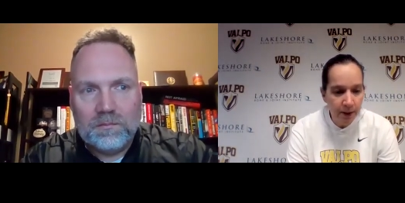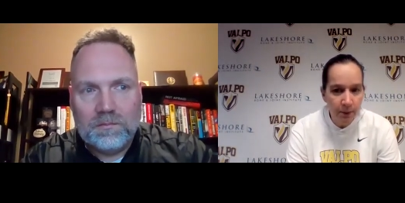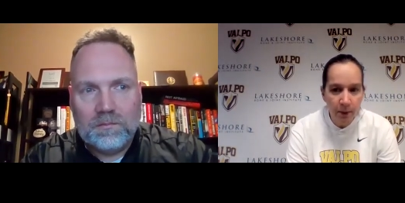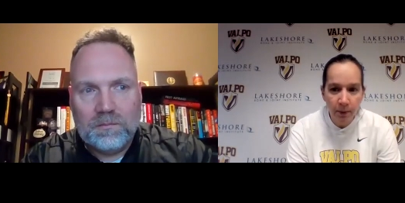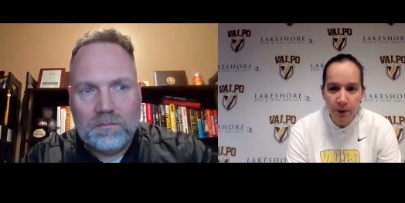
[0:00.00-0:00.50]
Speaker 1: into
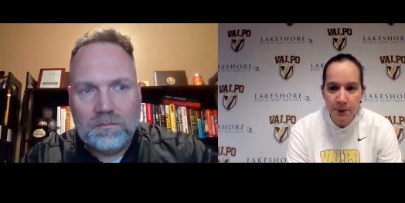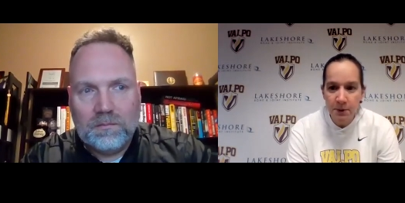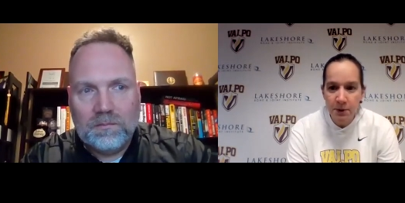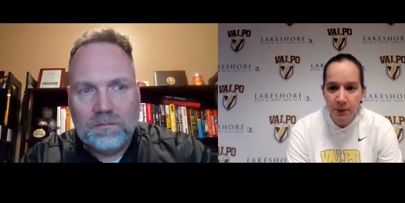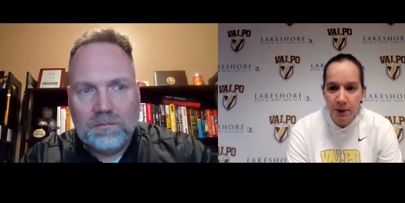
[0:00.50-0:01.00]
what we were
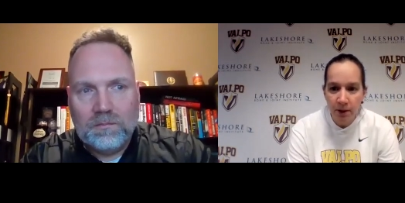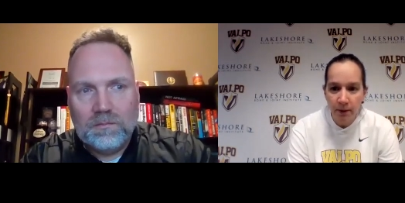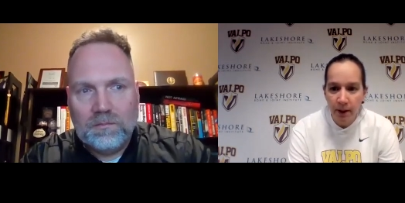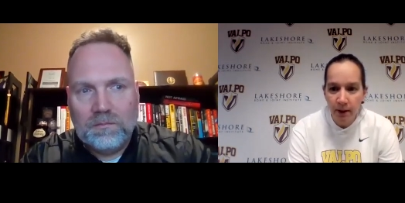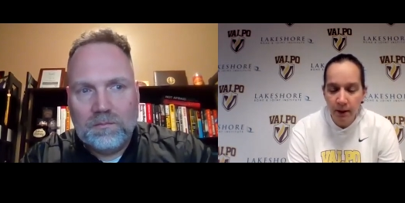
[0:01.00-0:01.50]
supposed to be
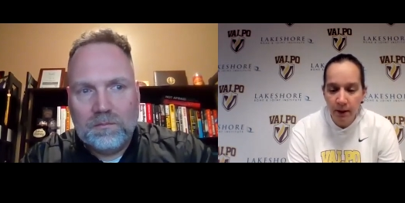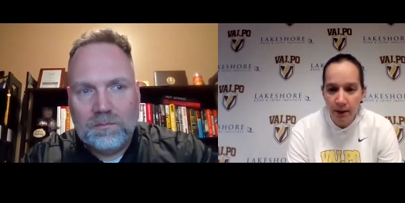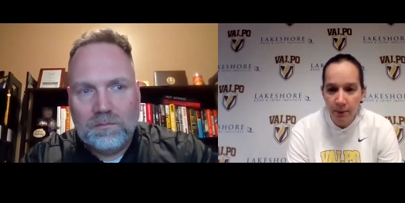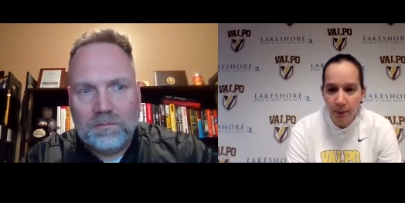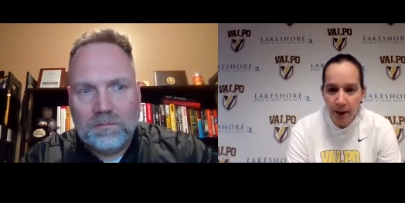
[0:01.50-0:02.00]
doing.
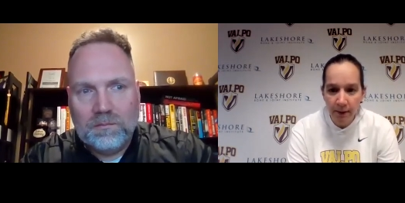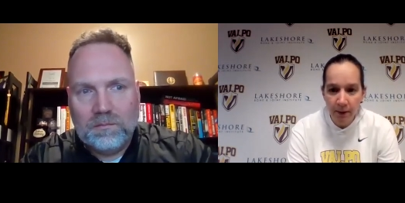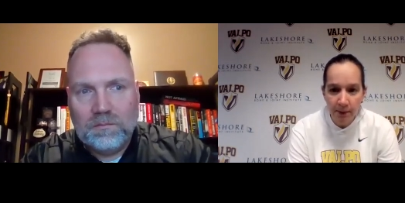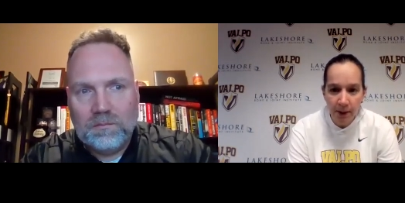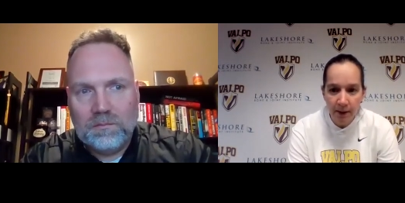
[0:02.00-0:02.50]
And we gave
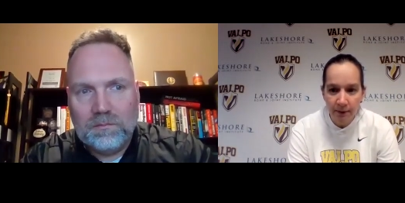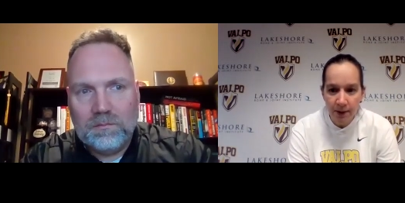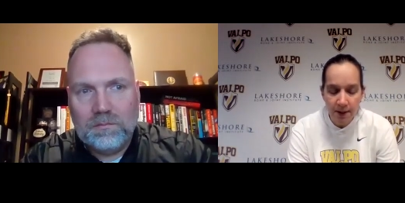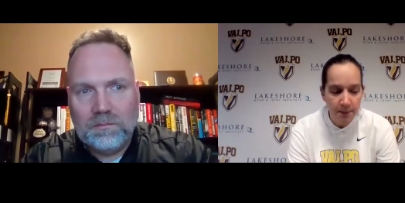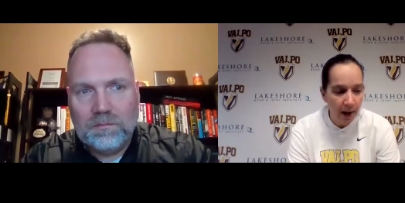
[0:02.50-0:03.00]
them a lot of
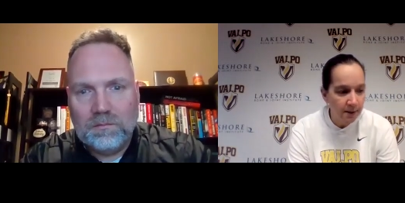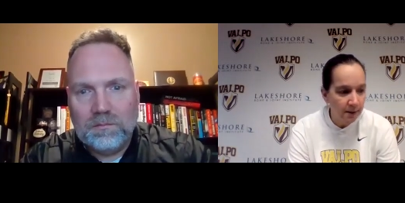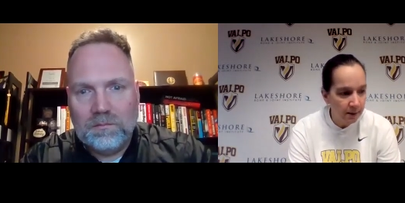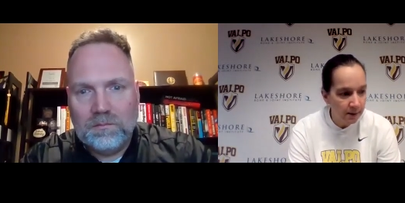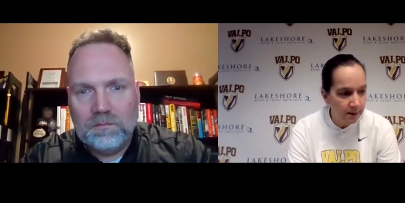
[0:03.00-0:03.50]
easy
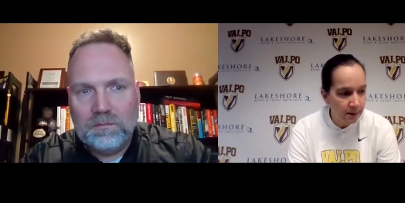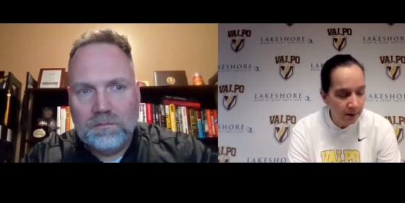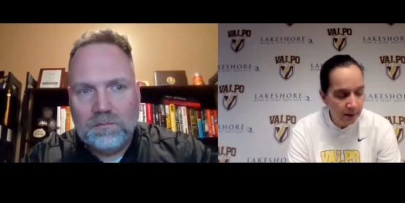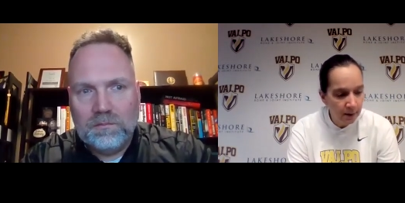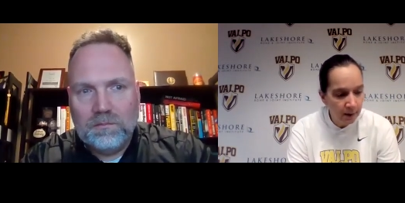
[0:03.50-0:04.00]
baskets
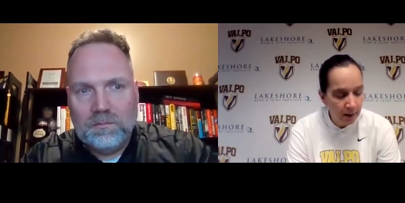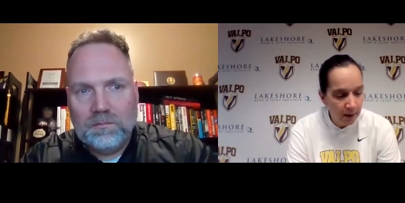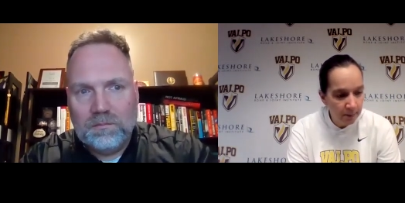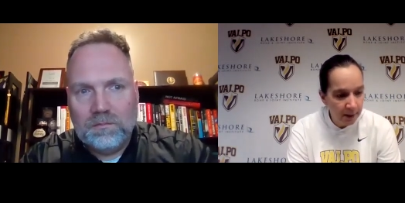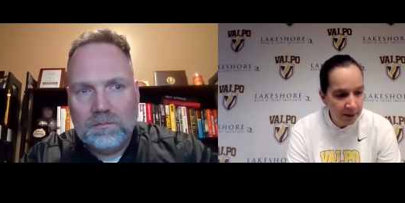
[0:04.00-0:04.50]

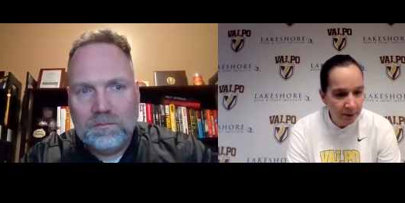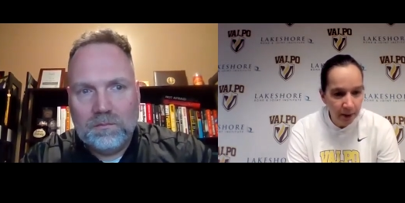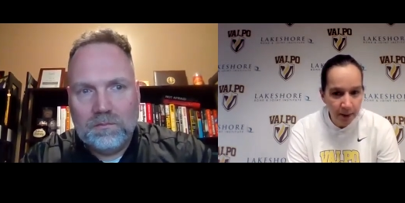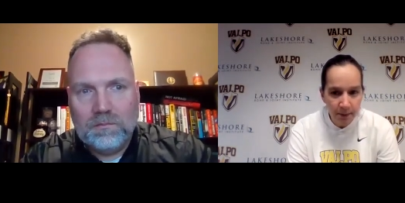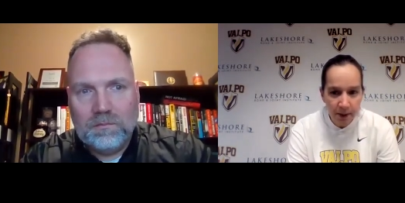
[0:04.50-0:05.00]
um, at the
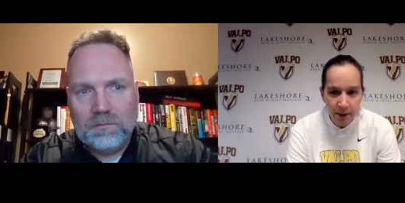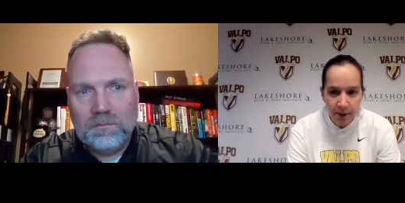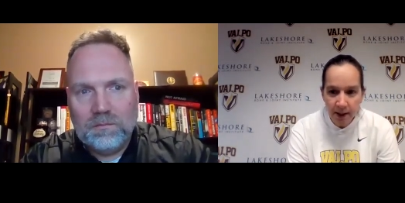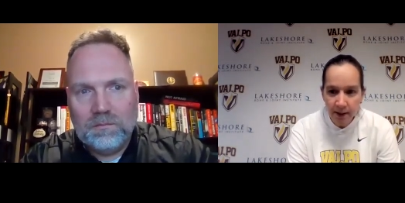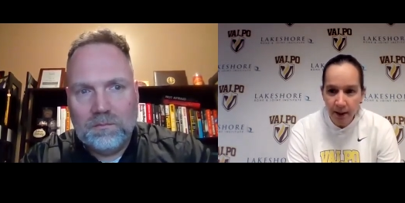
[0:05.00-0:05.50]
rim. I know
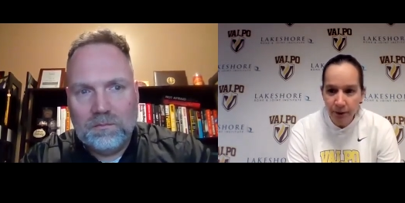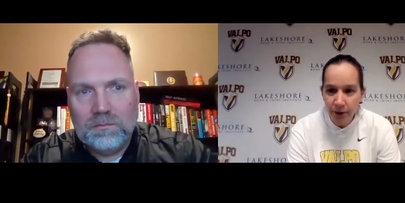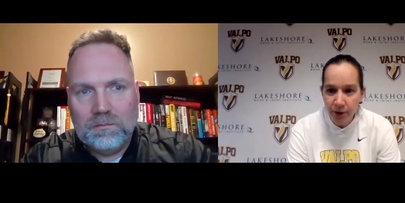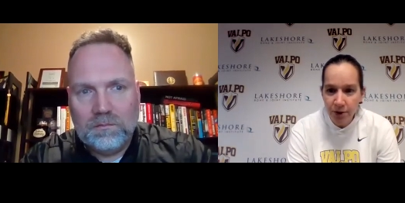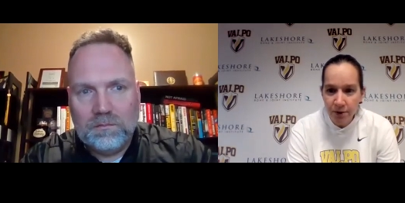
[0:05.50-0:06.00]
they hit that
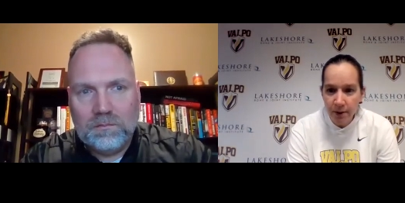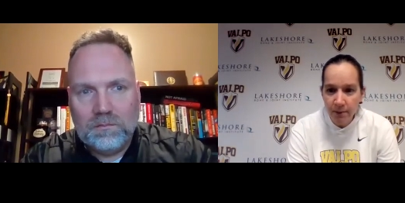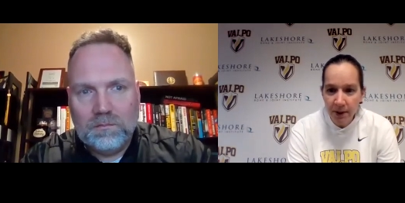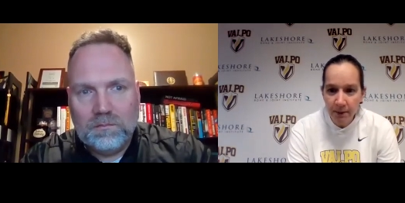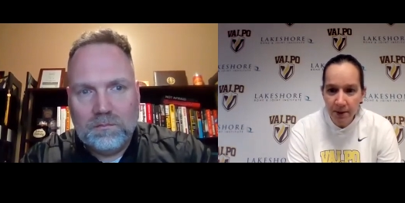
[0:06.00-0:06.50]
first three,
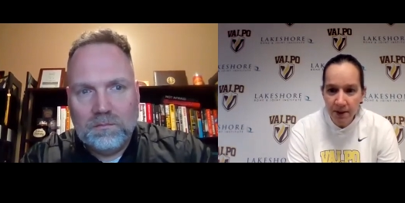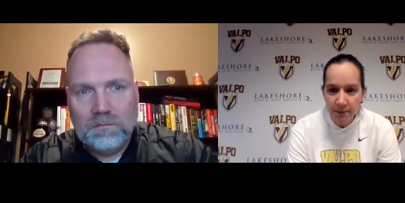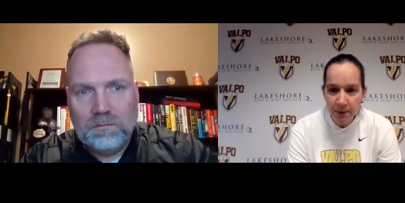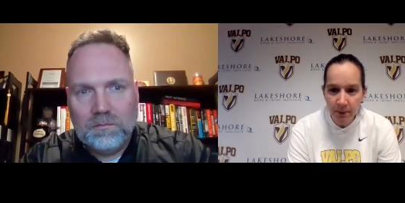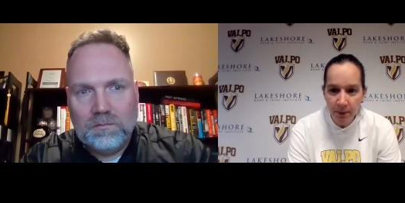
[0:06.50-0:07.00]
but that was
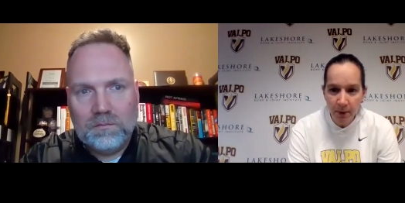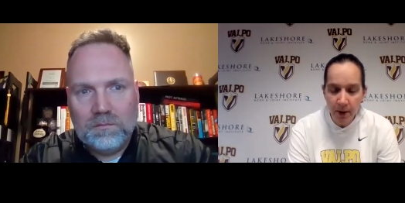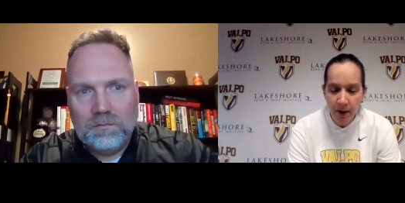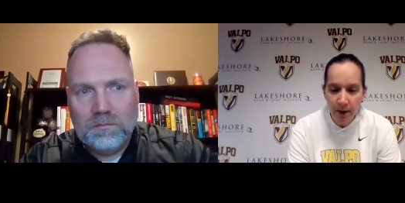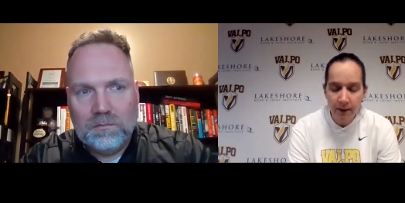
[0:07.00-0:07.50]
something we were
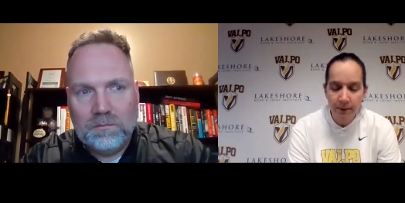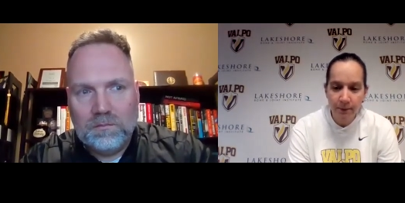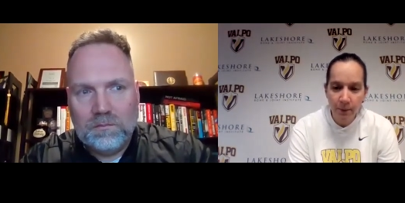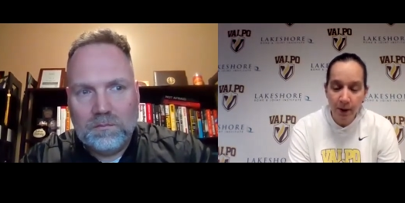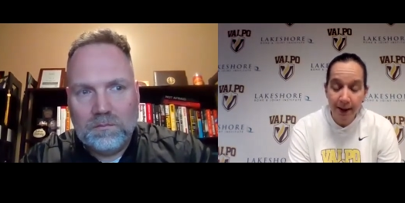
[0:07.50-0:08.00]
going to,
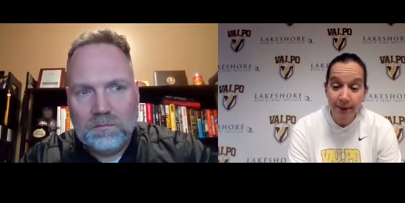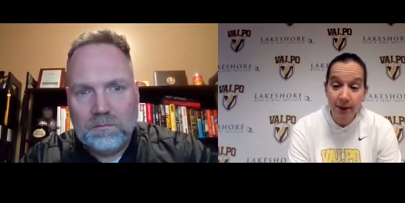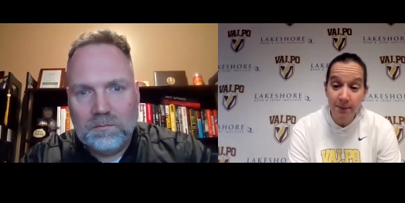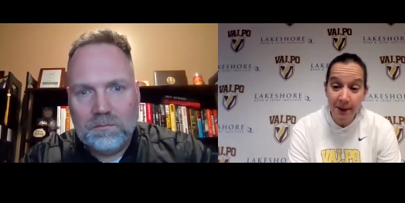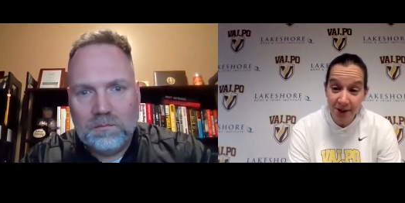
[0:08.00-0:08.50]
we weren't
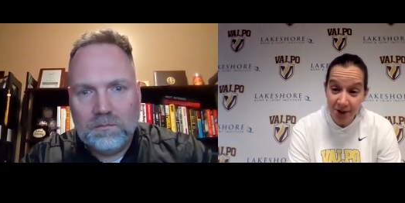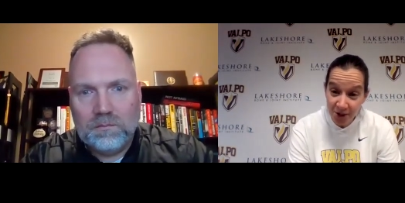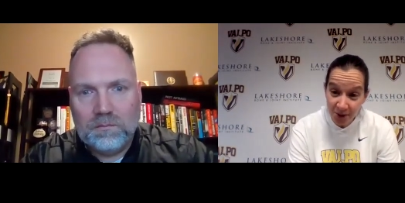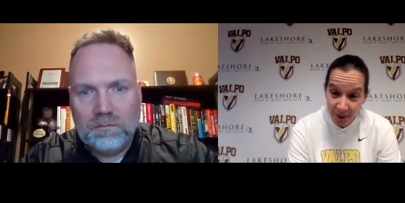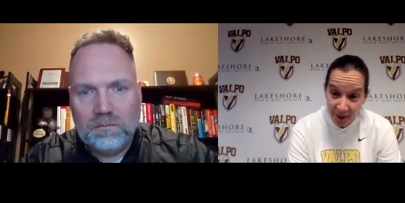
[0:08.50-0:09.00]
giving them catch
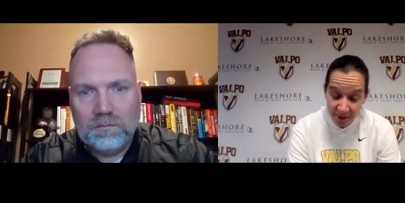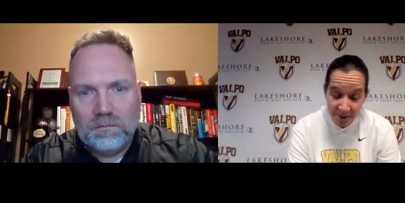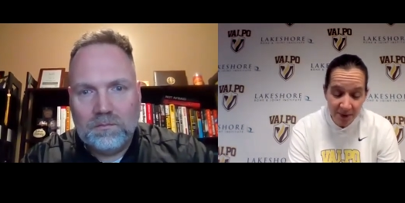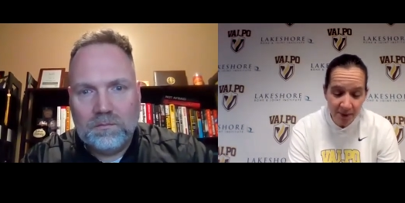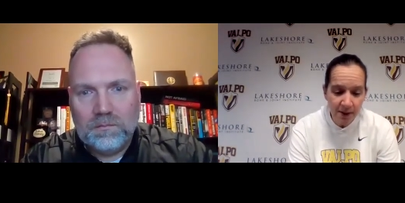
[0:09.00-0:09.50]
and shoot wide
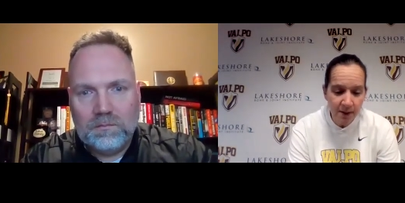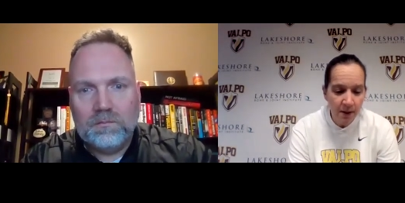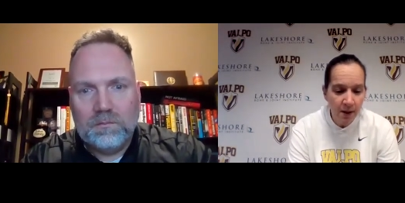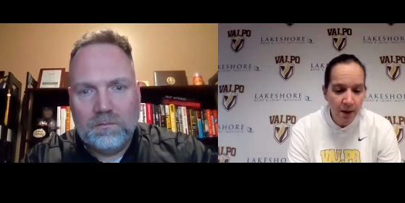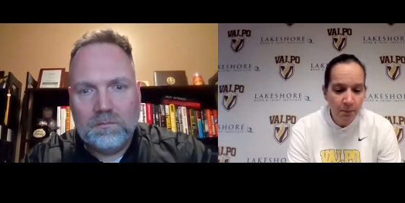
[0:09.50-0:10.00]
open threes